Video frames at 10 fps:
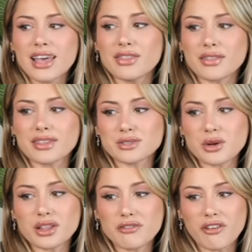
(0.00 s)
that this
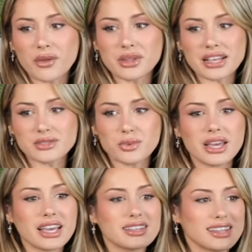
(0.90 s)
girl he followed last
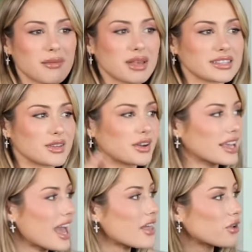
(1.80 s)
week is. That means they're
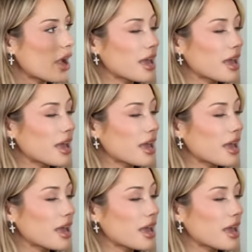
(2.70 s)
together.